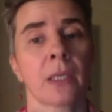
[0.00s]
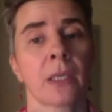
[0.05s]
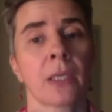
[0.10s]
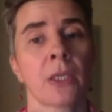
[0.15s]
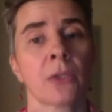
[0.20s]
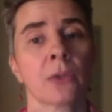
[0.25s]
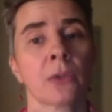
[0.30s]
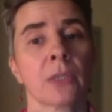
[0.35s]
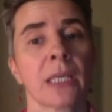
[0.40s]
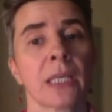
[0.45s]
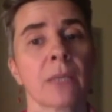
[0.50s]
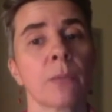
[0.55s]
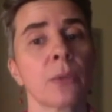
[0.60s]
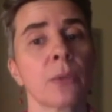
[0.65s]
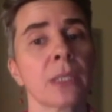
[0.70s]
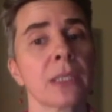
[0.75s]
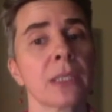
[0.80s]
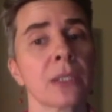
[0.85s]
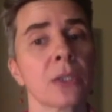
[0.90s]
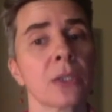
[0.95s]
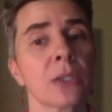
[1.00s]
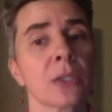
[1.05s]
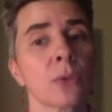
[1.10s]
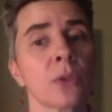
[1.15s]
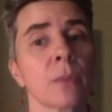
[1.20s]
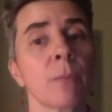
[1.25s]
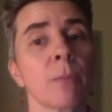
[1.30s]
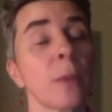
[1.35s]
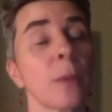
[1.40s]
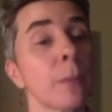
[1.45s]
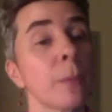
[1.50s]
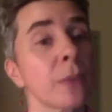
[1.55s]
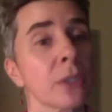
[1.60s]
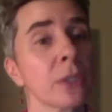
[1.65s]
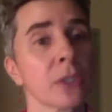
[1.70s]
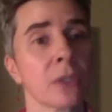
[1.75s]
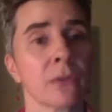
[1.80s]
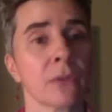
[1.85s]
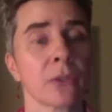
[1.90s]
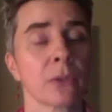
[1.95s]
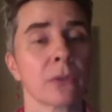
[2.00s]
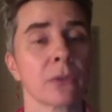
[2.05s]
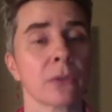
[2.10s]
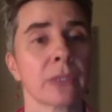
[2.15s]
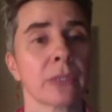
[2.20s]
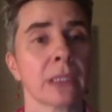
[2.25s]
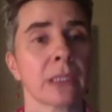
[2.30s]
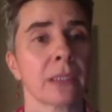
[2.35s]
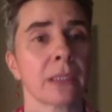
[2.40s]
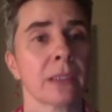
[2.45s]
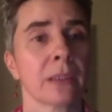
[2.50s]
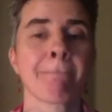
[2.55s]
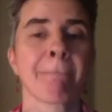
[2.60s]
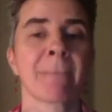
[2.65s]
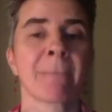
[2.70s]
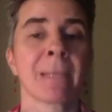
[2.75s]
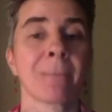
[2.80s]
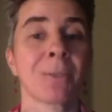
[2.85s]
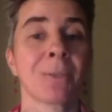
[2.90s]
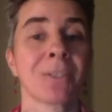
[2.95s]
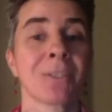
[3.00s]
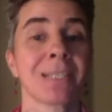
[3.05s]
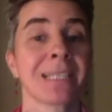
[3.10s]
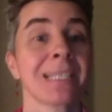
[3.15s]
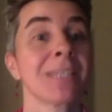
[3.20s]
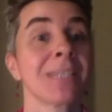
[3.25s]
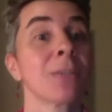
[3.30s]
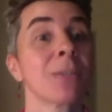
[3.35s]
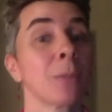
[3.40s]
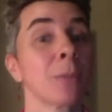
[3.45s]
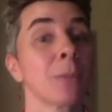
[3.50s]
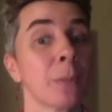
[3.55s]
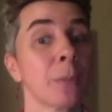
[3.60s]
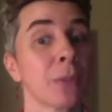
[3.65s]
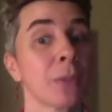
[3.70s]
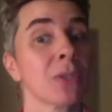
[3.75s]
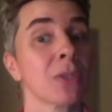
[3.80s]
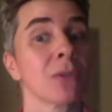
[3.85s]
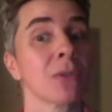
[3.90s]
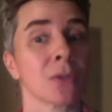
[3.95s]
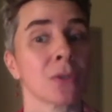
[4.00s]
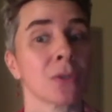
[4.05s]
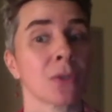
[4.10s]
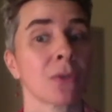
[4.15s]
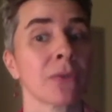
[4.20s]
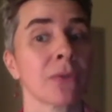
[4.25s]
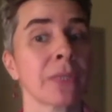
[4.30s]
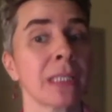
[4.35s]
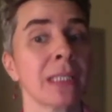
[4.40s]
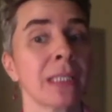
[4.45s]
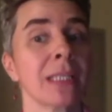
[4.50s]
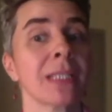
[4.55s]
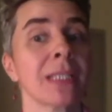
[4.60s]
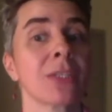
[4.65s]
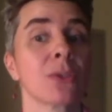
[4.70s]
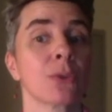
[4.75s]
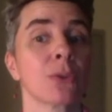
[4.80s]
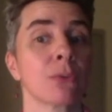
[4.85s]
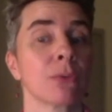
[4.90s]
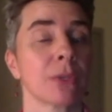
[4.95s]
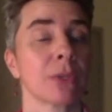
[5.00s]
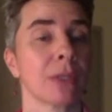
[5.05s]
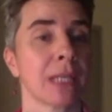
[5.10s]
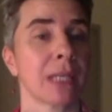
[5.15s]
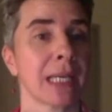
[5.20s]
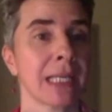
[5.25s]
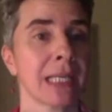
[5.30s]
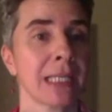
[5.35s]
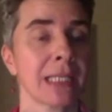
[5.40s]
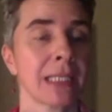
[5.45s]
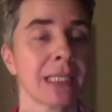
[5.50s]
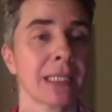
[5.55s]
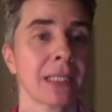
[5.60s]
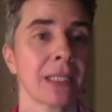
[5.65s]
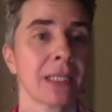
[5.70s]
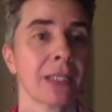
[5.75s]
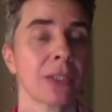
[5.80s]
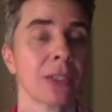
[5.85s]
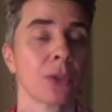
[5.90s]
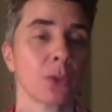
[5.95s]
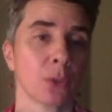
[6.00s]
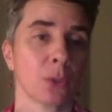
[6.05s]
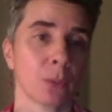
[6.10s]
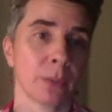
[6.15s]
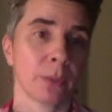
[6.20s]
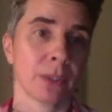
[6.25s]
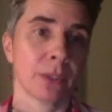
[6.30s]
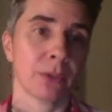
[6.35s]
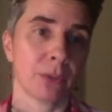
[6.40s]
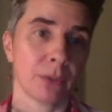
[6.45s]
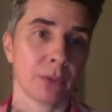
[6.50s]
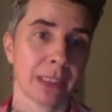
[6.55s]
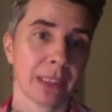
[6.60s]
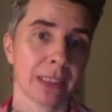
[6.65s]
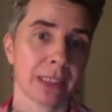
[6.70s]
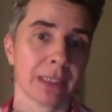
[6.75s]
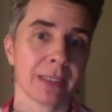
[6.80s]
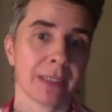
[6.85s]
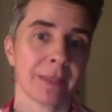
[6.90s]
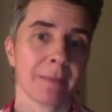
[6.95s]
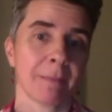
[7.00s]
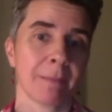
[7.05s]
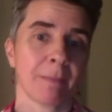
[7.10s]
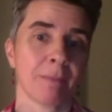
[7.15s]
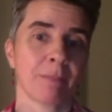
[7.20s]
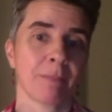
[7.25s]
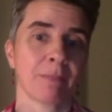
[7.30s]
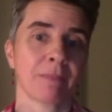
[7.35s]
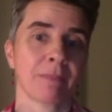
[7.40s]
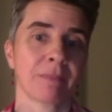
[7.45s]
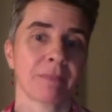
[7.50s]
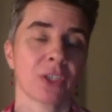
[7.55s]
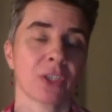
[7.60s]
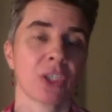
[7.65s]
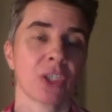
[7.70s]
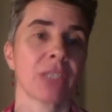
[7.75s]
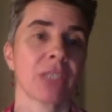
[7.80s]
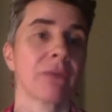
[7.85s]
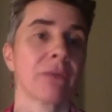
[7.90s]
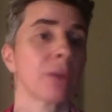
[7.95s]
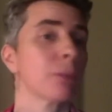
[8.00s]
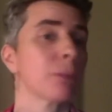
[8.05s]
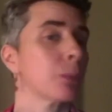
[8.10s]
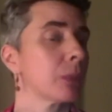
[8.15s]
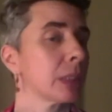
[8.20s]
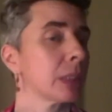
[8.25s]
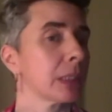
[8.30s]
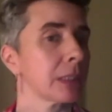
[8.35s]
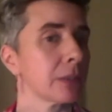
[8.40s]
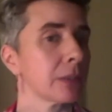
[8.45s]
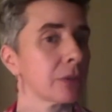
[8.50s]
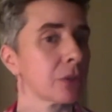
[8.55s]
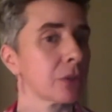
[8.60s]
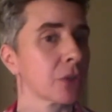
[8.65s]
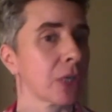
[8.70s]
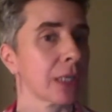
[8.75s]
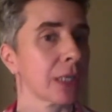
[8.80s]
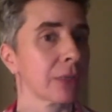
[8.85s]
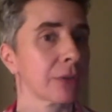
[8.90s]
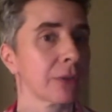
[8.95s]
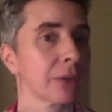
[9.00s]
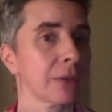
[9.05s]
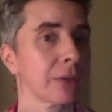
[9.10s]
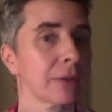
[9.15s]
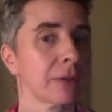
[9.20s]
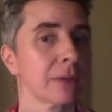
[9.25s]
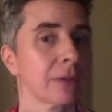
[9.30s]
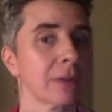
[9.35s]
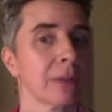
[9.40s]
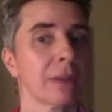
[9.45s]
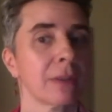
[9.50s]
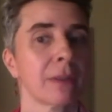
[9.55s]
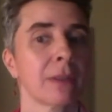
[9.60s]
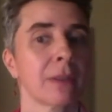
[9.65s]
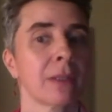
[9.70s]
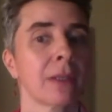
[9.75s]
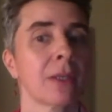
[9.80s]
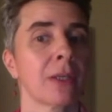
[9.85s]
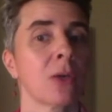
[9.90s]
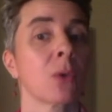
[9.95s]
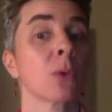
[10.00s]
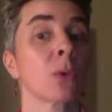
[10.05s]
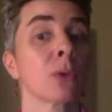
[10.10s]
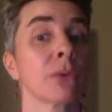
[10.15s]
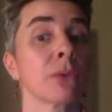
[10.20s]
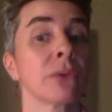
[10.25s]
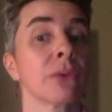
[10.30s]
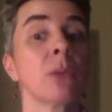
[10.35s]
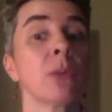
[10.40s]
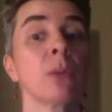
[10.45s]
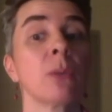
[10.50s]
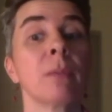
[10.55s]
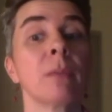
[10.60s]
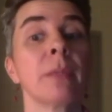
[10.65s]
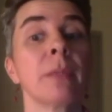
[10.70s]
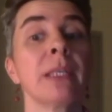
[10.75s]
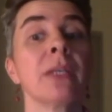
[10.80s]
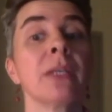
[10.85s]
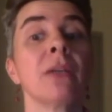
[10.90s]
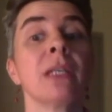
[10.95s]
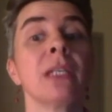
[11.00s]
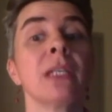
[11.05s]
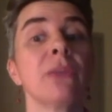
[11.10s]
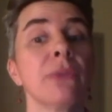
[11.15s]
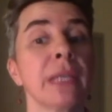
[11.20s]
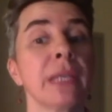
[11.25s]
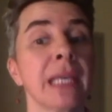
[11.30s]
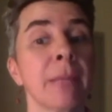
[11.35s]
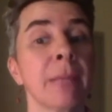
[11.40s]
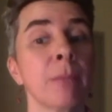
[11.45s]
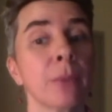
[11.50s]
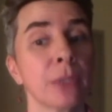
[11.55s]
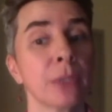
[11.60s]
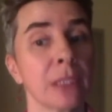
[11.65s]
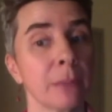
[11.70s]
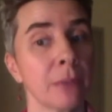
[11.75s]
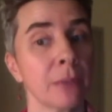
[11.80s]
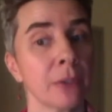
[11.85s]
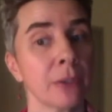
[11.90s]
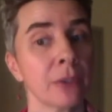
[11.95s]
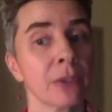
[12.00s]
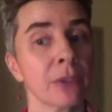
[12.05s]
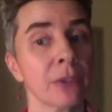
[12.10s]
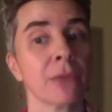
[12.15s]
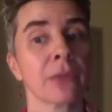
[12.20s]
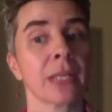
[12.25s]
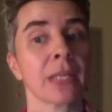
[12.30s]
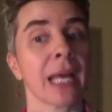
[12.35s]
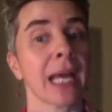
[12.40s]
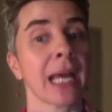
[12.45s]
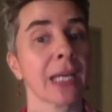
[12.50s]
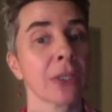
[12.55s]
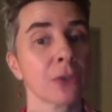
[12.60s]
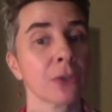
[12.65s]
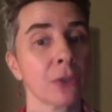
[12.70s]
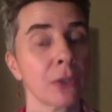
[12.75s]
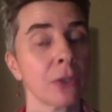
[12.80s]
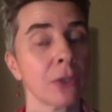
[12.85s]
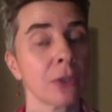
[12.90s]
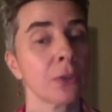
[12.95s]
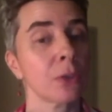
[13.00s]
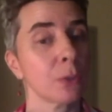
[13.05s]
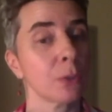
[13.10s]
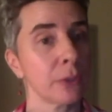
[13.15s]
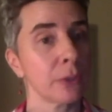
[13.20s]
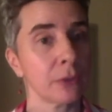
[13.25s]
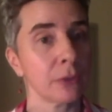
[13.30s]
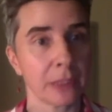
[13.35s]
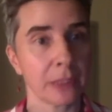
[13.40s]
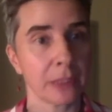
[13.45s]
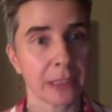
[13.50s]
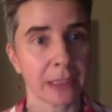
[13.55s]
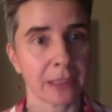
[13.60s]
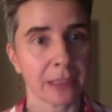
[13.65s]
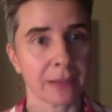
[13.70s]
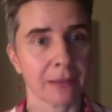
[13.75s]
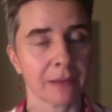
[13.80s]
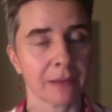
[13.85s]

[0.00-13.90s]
so that brings us to the purpose of Auroville. Mother said the purpose of Auroville is to realize human unity. She even put it in the charter. Auroville will be a living embodiment of an actual human unity.